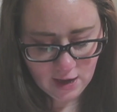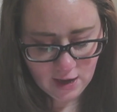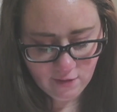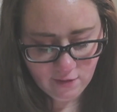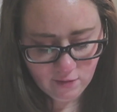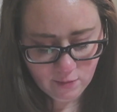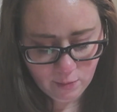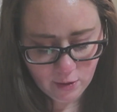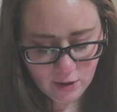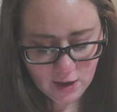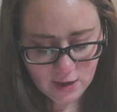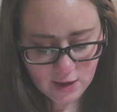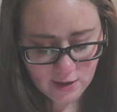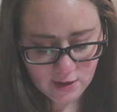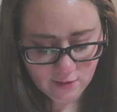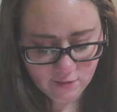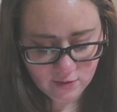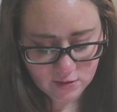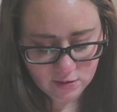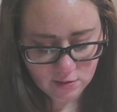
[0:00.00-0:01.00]
I haven't put
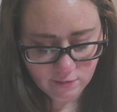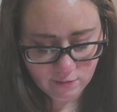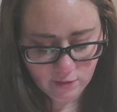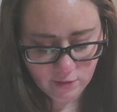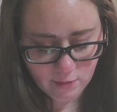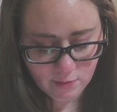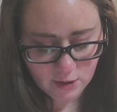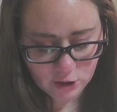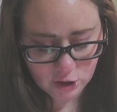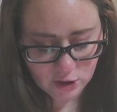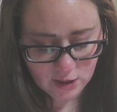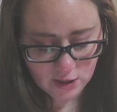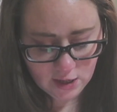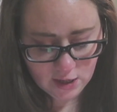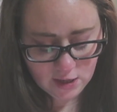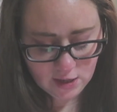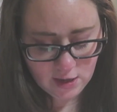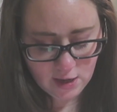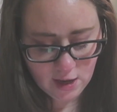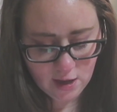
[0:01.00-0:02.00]
any of this information
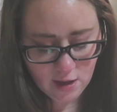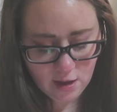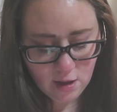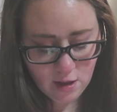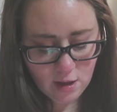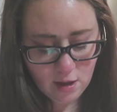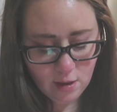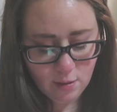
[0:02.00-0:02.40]
in yet,